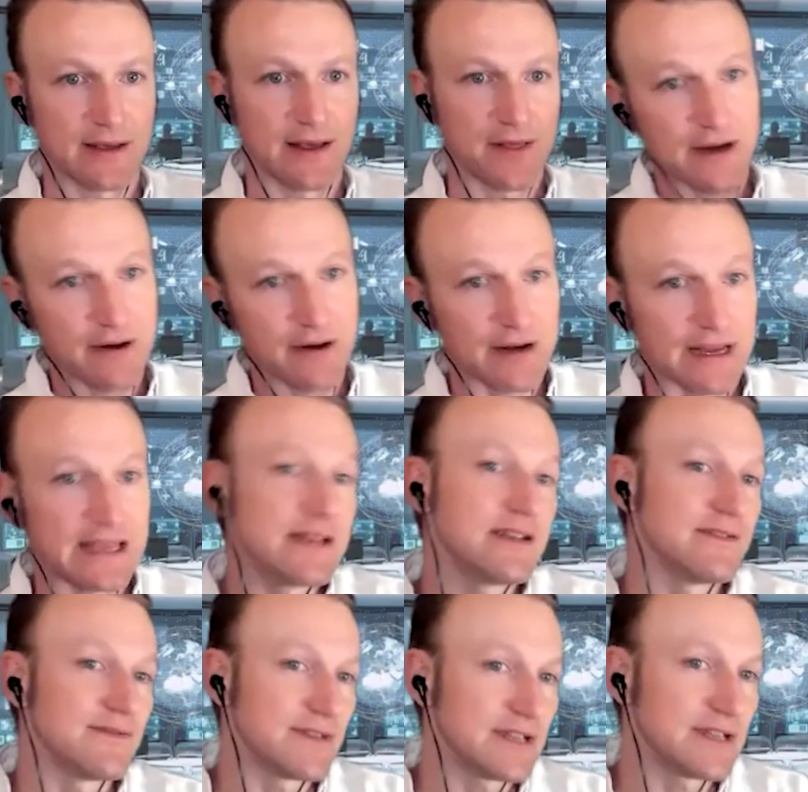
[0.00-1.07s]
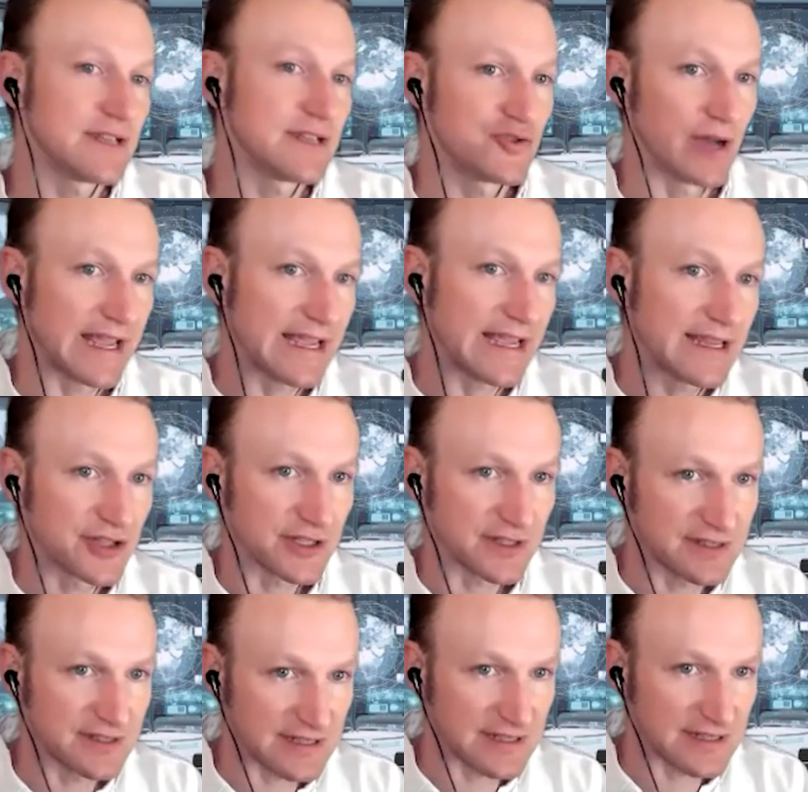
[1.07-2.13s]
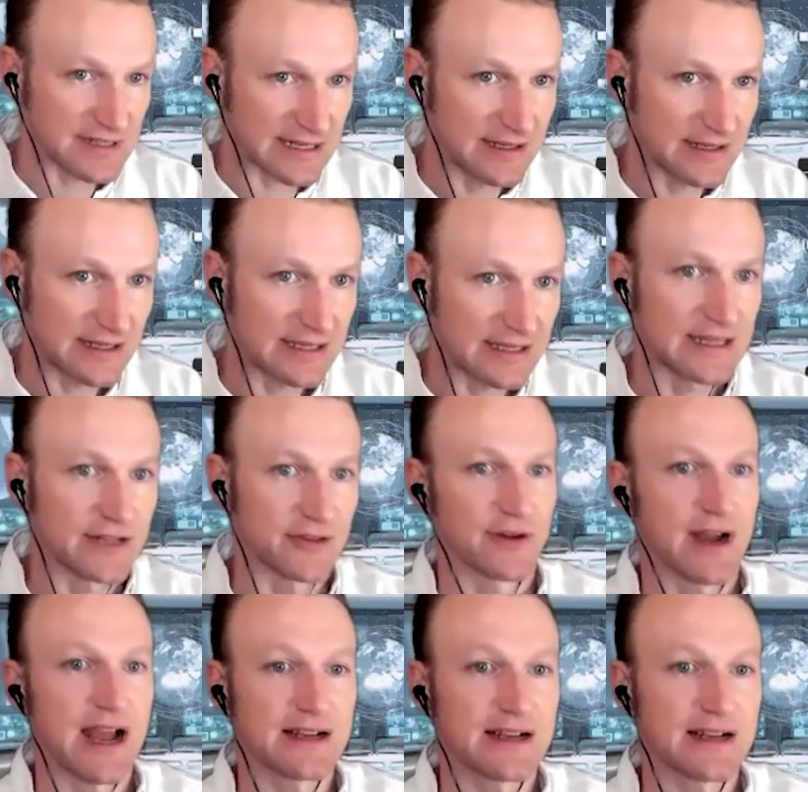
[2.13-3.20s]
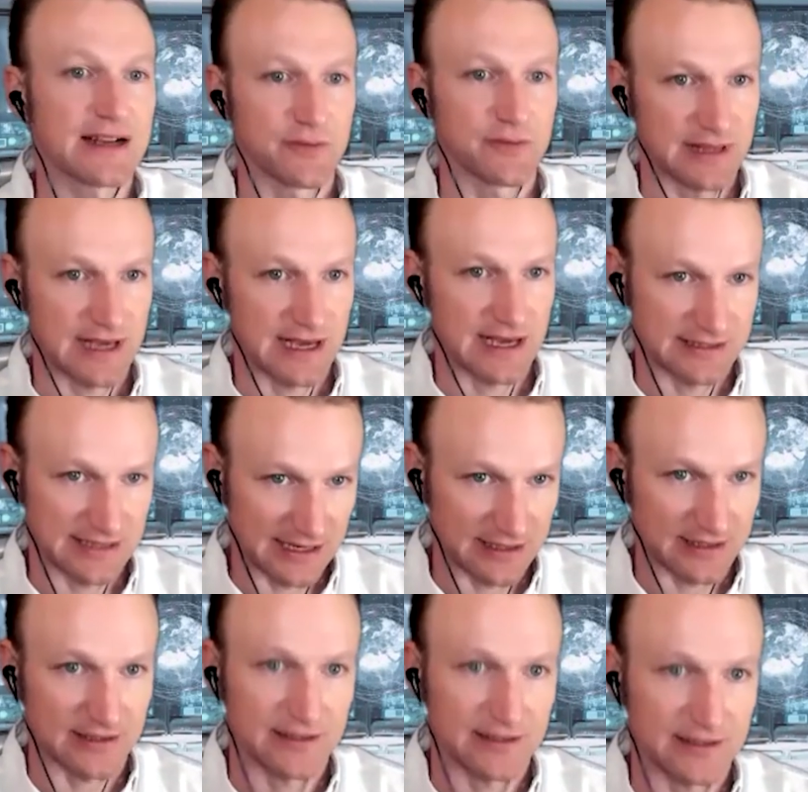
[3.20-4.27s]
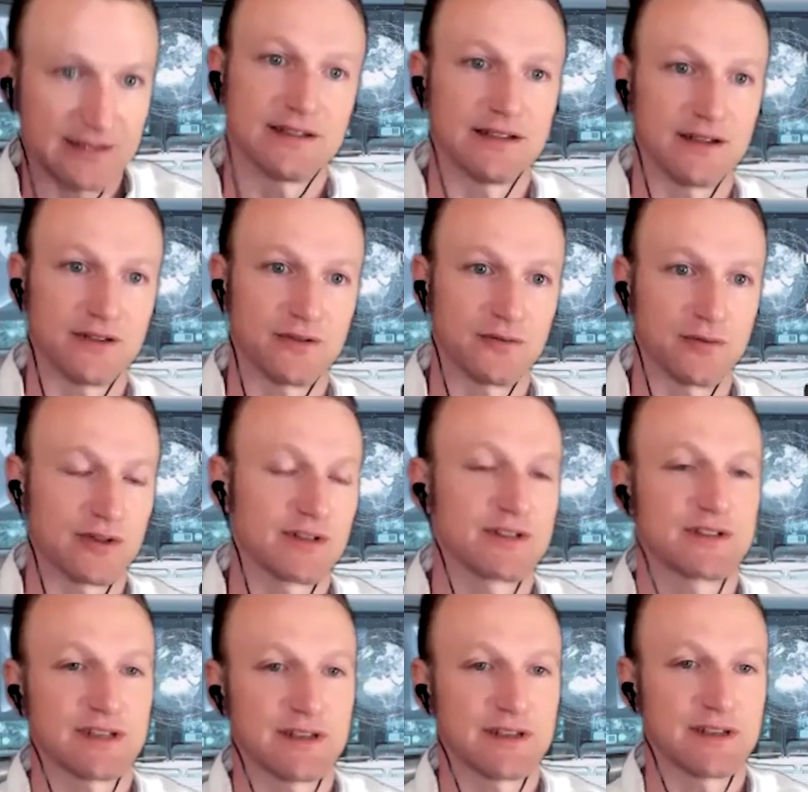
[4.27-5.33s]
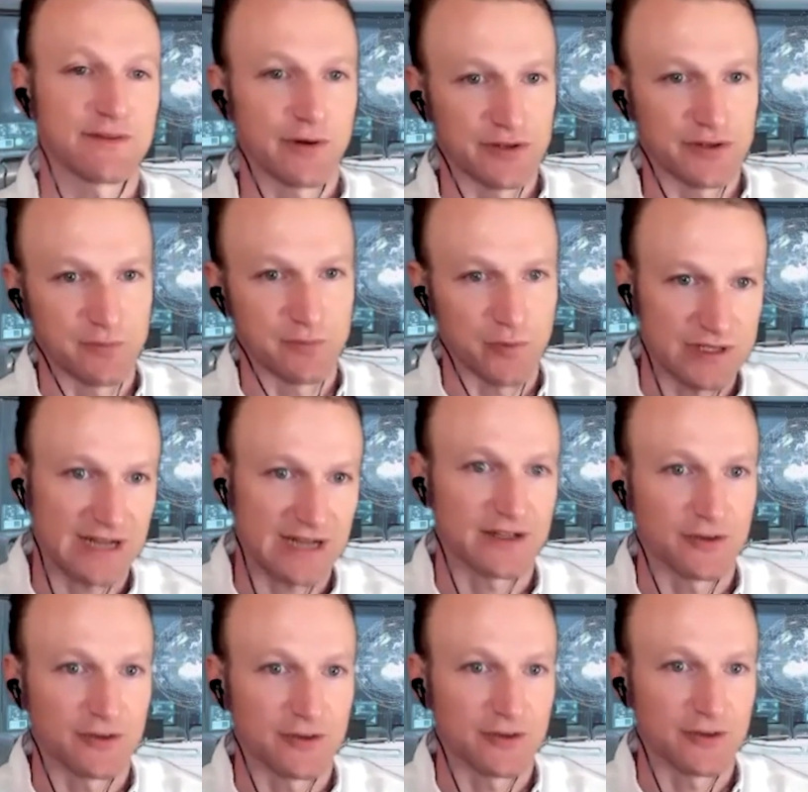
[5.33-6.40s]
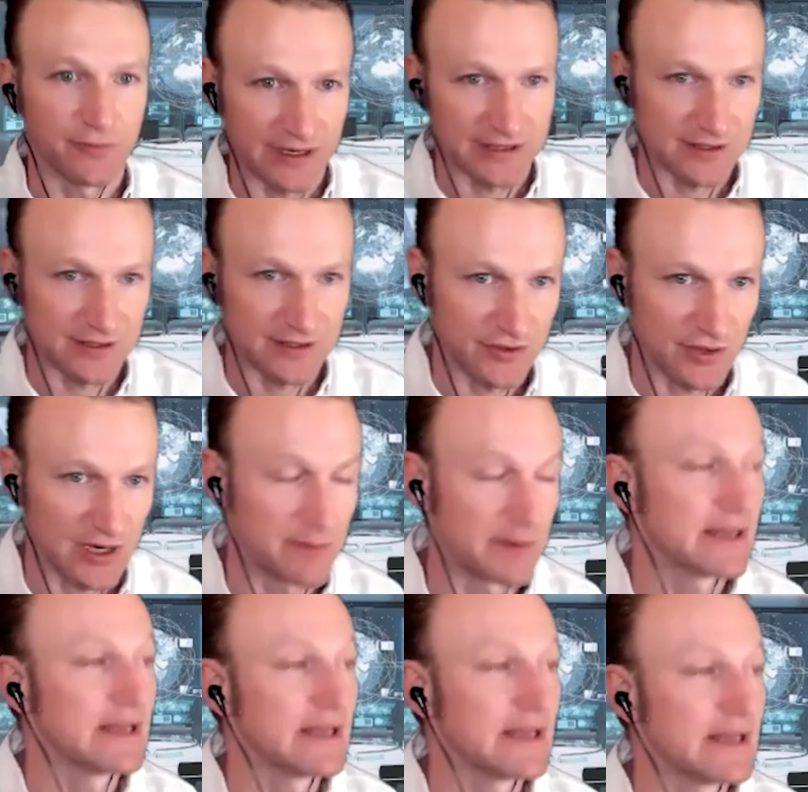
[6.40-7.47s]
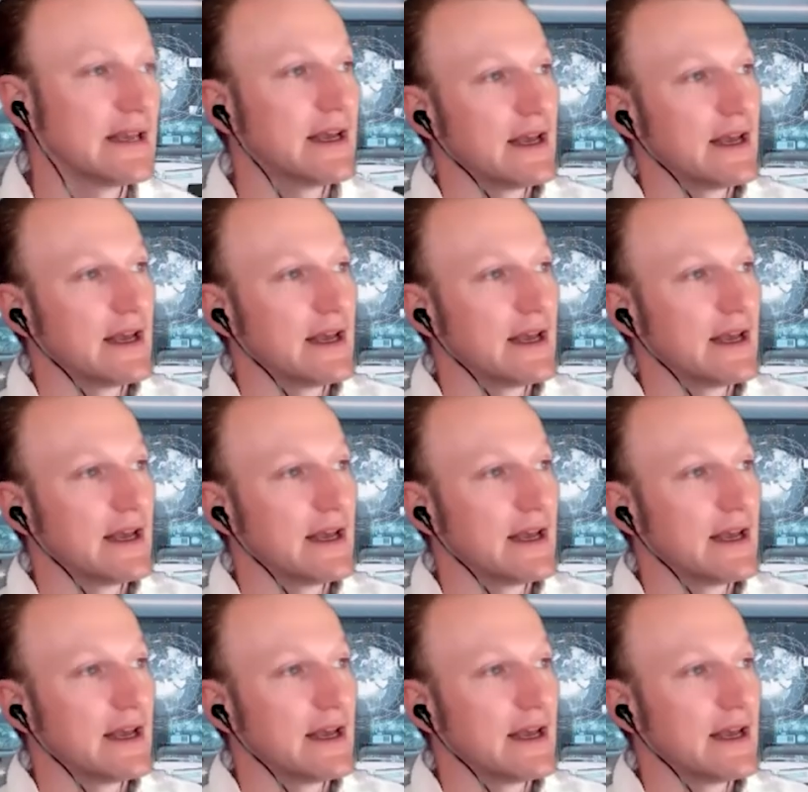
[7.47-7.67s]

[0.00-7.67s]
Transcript: their individual agency in interacting with that data, in other words, if I use a more technical phrase to describe it,